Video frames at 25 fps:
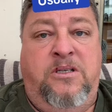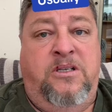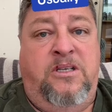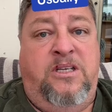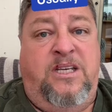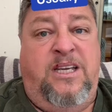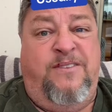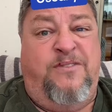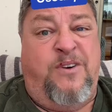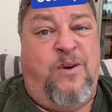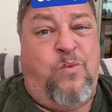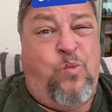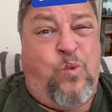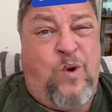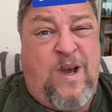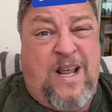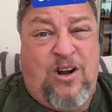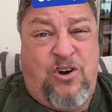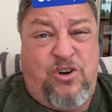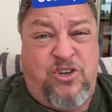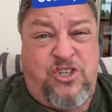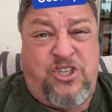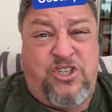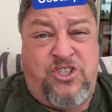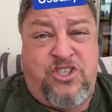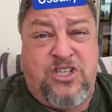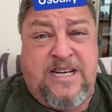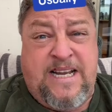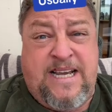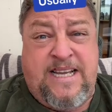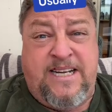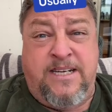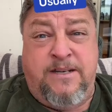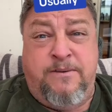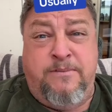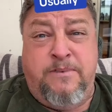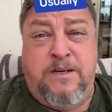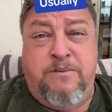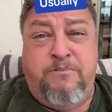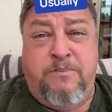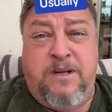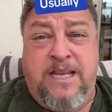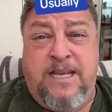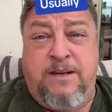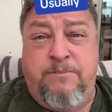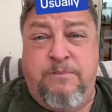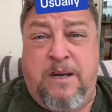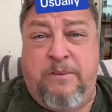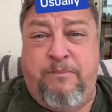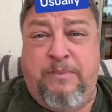If I'm well oxygenated
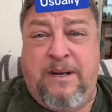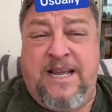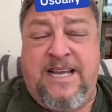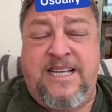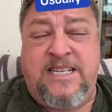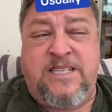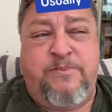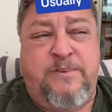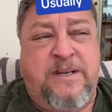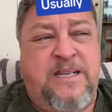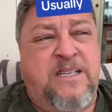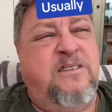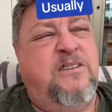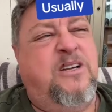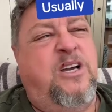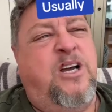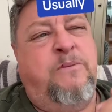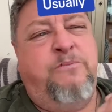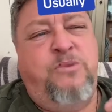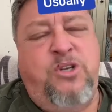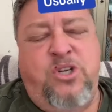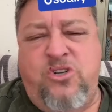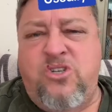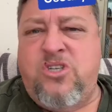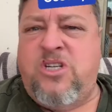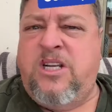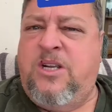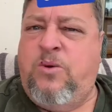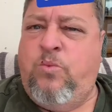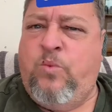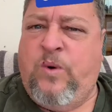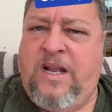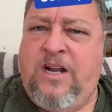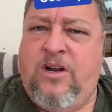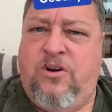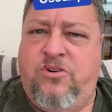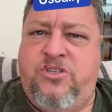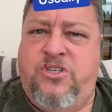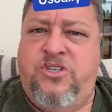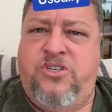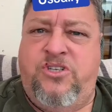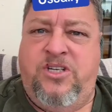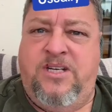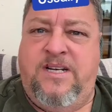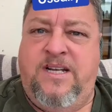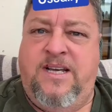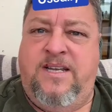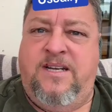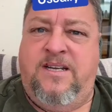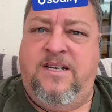in my plasma, I'm usually well
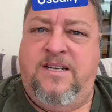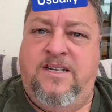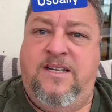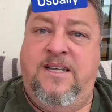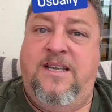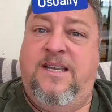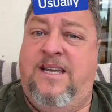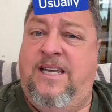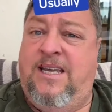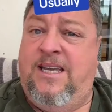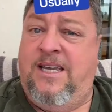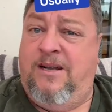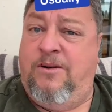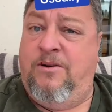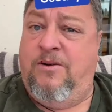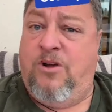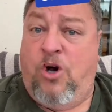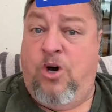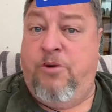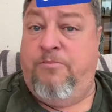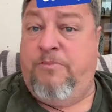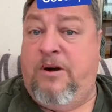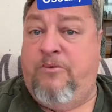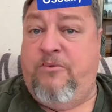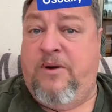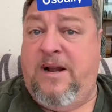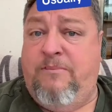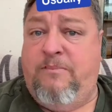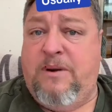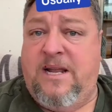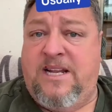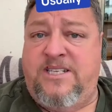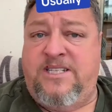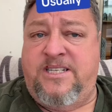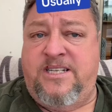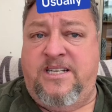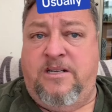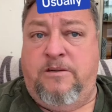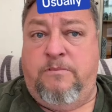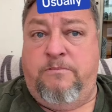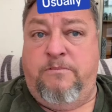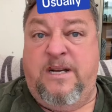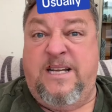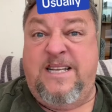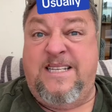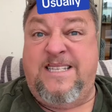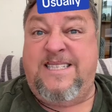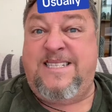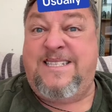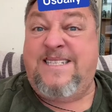oxygenated on my red blood cell.
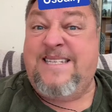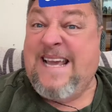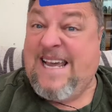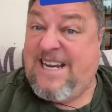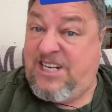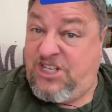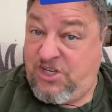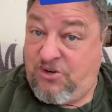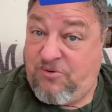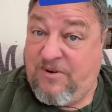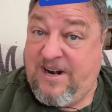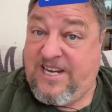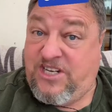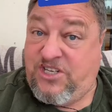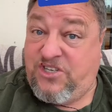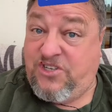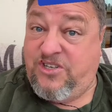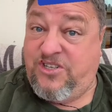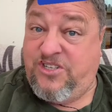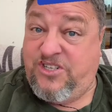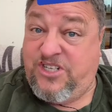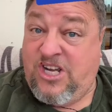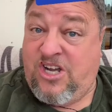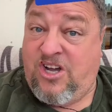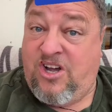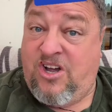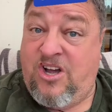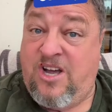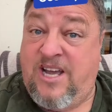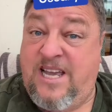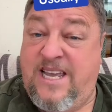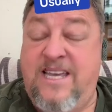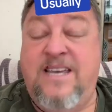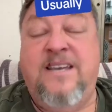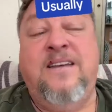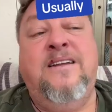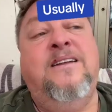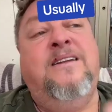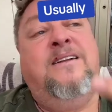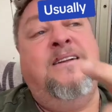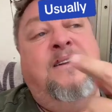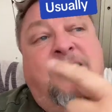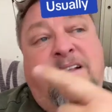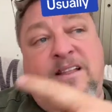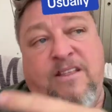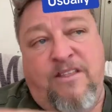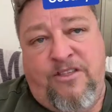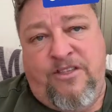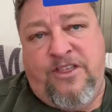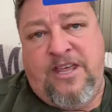My saturations are high,
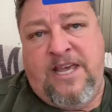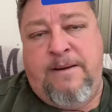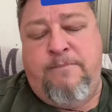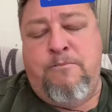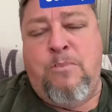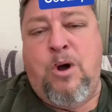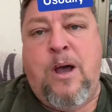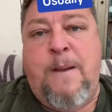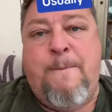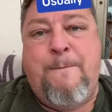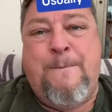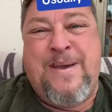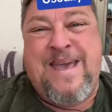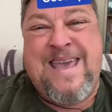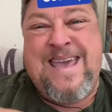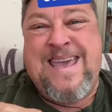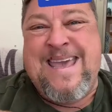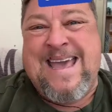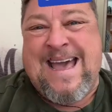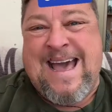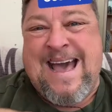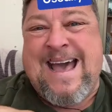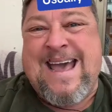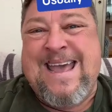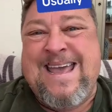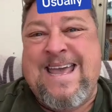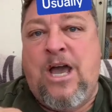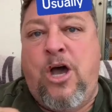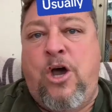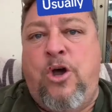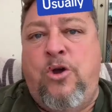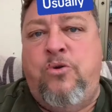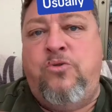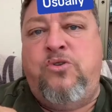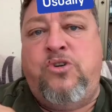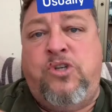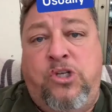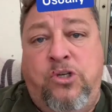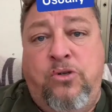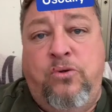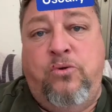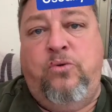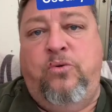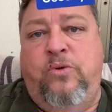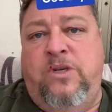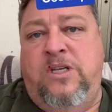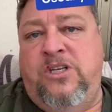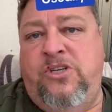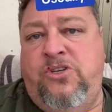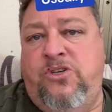then my
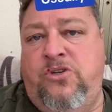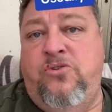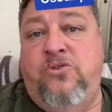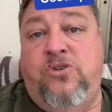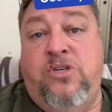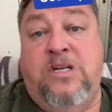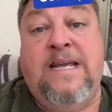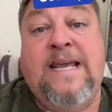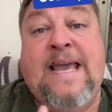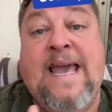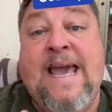PaO2 is usually